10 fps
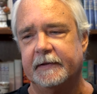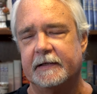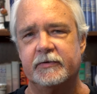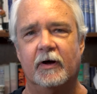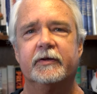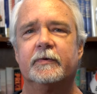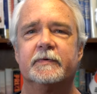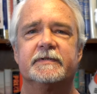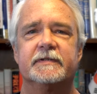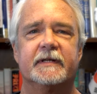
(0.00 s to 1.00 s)
Its author
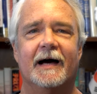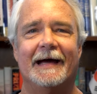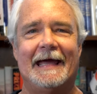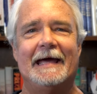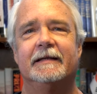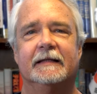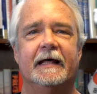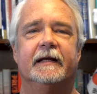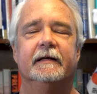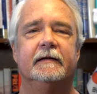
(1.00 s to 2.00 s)
was this guy, N.
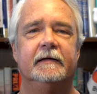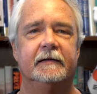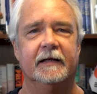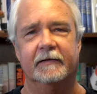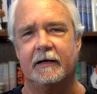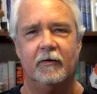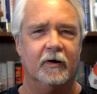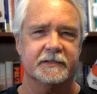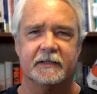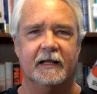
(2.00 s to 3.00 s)
Lenin. Now, that
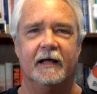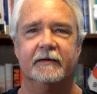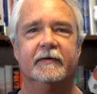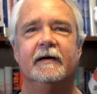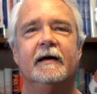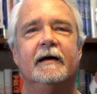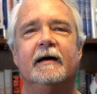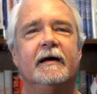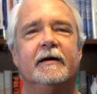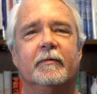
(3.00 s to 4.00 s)
caused a lot of
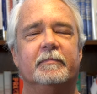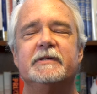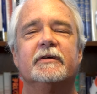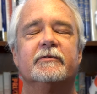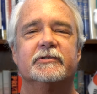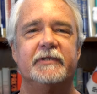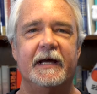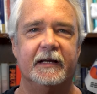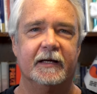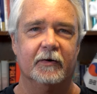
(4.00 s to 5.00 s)

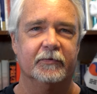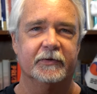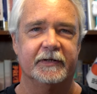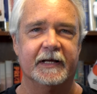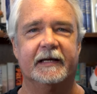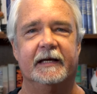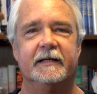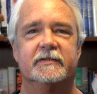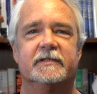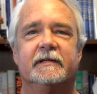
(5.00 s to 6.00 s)
misunderstanding over the
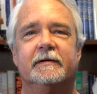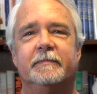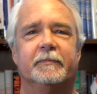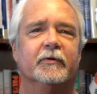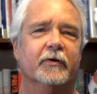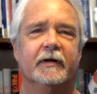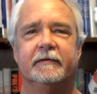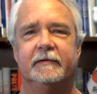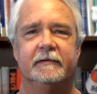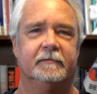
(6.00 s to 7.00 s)
decades. People
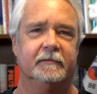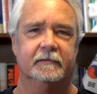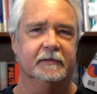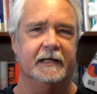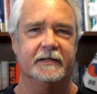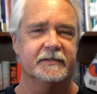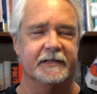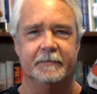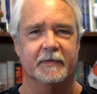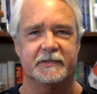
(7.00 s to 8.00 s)
thought Lenin's
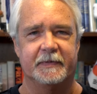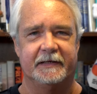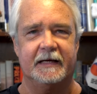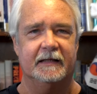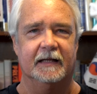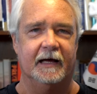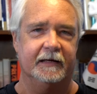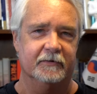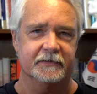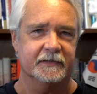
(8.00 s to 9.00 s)
name must be Nikolai
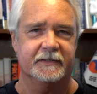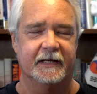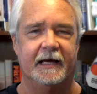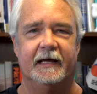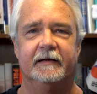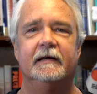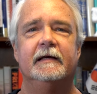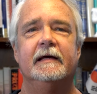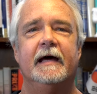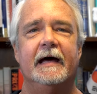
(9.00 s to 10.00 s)
because it said N.
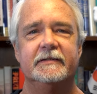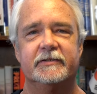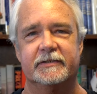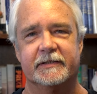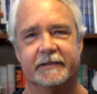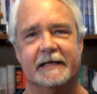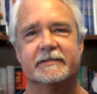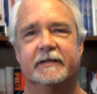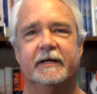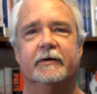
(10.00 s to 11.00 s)
N's just a
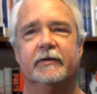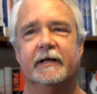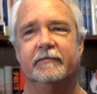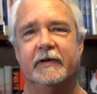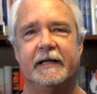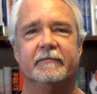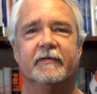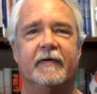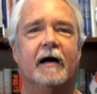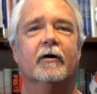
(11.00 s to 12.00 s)
designator that the name
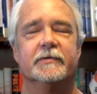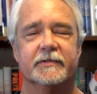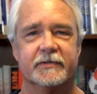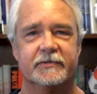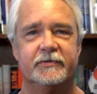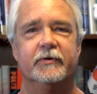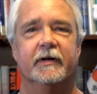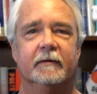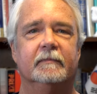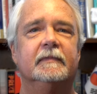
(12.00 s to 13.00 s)
it follows is a
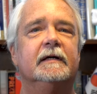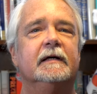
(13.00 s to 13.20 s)
pseudonym.